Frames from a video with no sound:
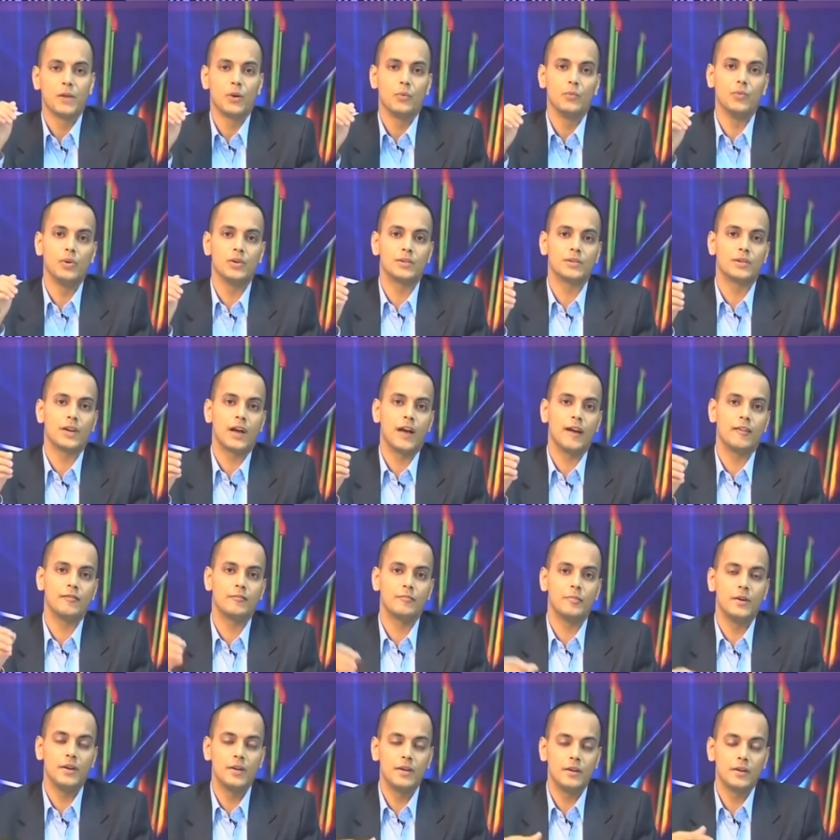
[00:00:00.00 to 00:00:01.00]
which
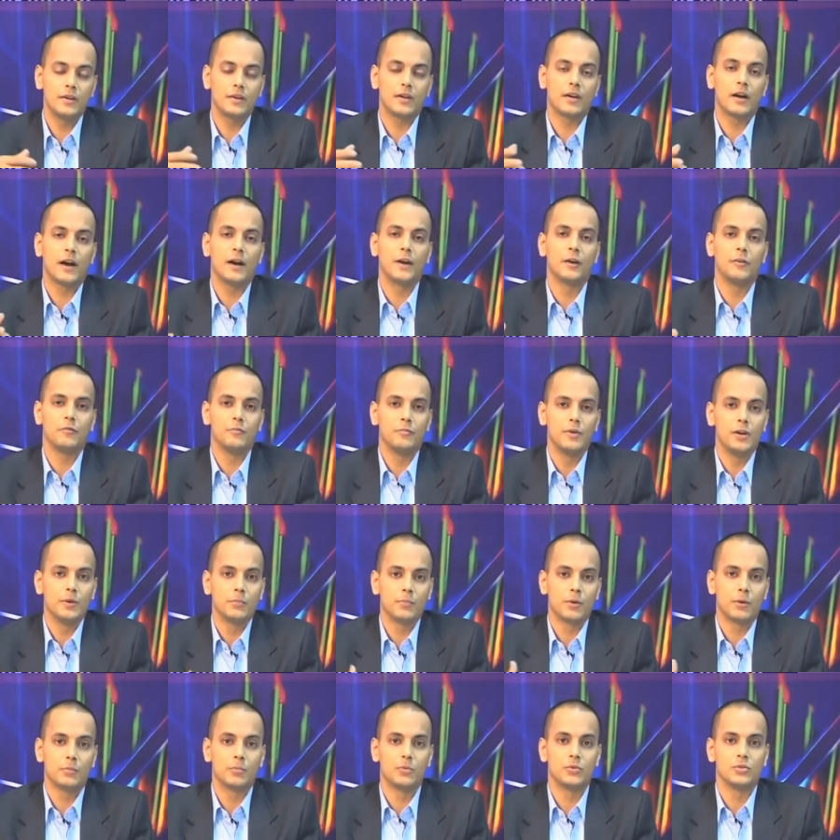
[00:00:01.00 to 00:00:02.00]
have been kind of being
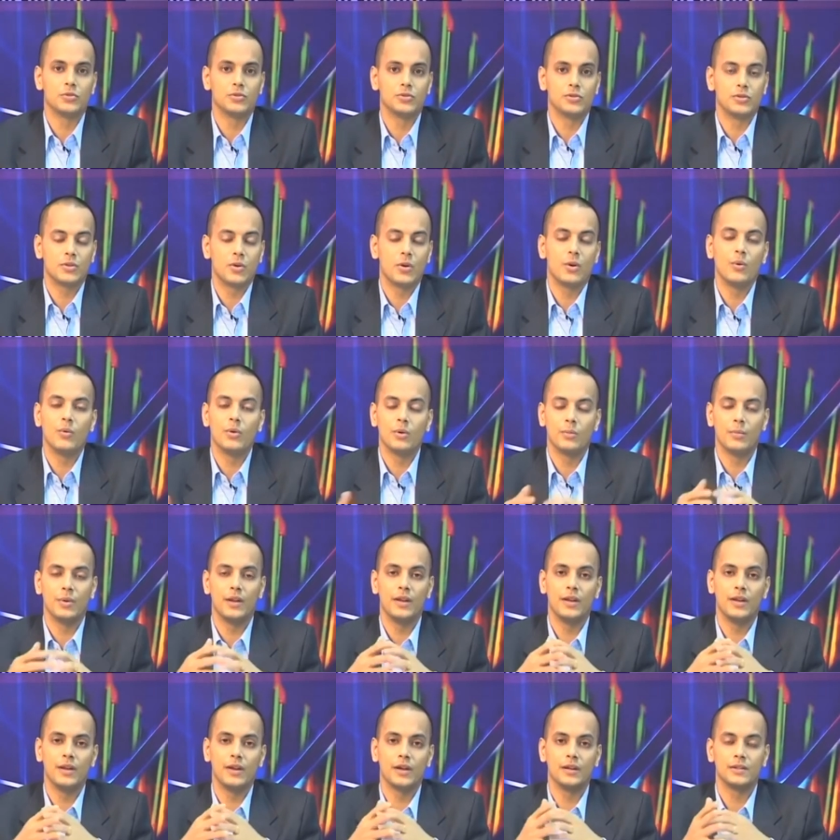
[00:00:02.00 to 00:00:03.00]
proposed over
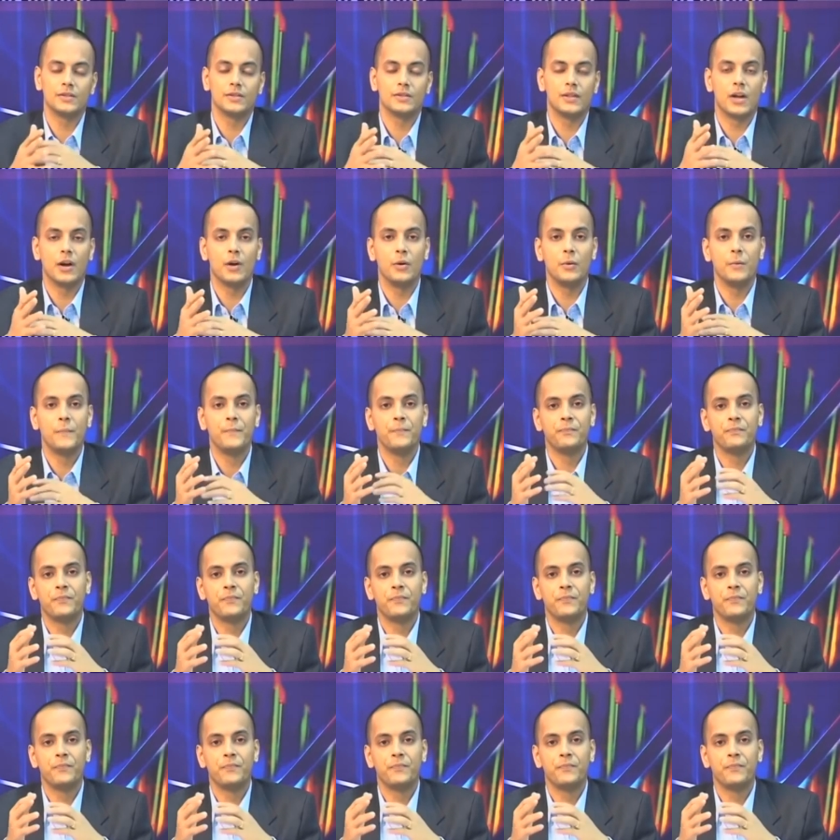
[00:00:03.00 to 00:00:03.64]
many years now